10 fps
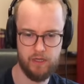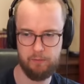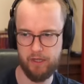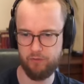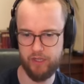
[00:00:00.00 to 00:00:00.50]

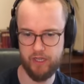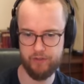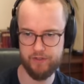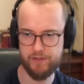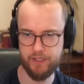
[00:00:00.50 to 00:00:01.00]
Let me get
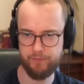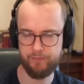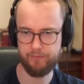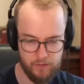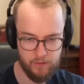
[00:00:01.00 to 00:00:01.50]
recount
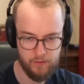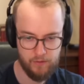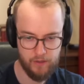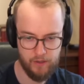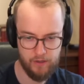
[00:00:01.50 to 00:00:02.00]
instead.
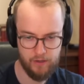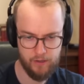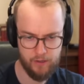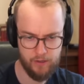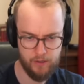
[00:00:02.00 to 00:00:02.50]

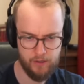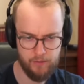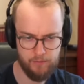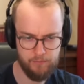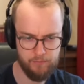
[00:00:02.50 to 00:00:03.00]

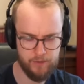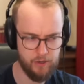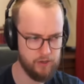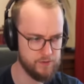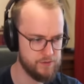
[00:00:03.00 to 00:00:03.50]
There
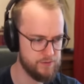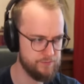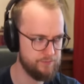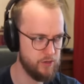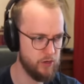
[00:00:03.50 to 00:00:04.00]
it is.
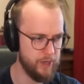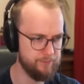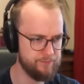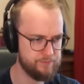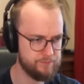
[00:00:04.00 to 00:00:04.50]
Okay.
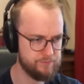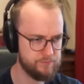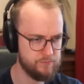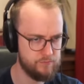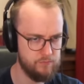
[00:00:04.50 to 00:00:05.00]

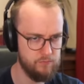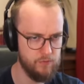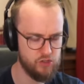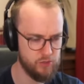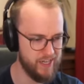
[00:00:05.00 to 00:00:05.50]

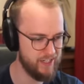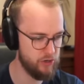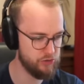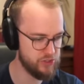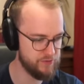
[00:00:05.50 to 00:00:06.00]
So we kind of got
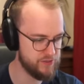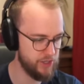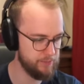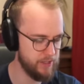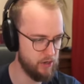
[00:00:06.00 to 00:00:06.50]
our stuff set
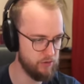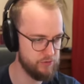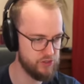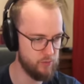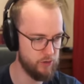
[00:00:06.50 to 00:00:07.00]
up now,
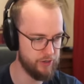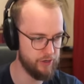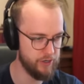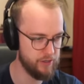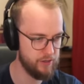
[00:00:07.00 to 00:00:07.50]
somewhat,
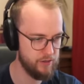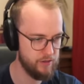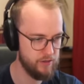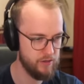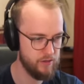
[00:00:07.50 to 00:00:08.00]
right?
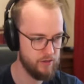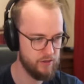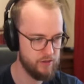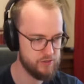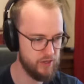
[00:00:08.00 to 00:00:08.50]

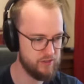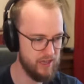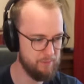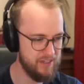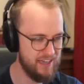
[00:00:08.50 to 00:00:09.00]
So,
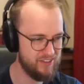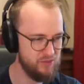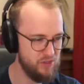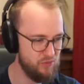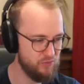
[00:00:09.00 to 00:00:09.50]
I mean,
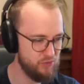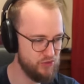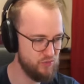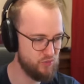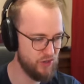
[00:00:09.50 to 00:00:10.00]
would
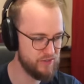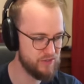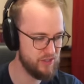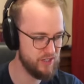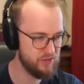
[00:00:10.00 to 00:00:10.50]
you want
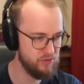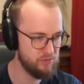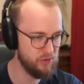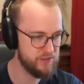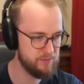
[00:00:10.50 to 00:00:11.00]
to, like, do
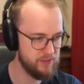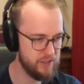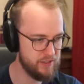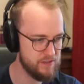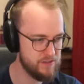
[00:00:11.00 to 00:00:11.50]
multiple
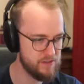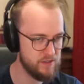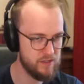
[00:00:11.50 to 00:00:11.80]
like this?